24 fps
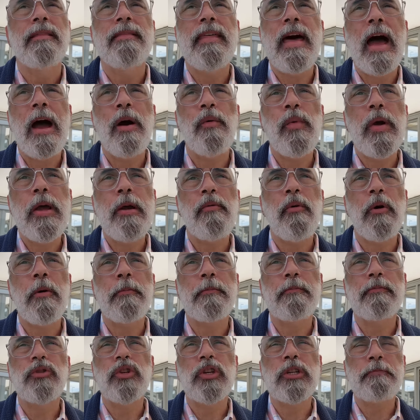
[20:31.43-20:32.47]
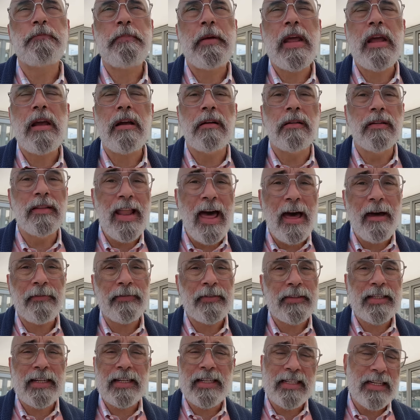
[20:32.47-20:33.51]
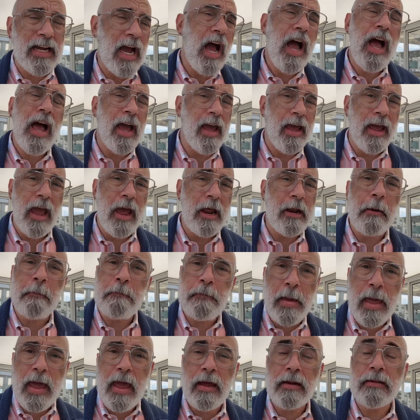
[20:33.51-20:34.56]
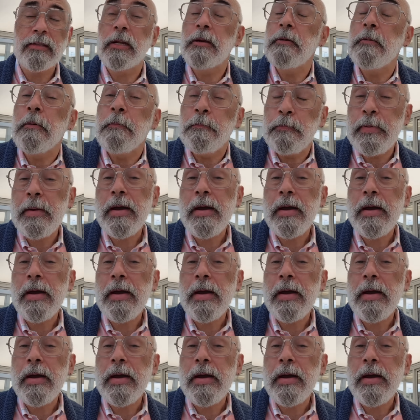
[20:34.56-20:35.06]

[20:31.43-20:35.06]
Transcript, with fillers: that we were just being left to die and abandoned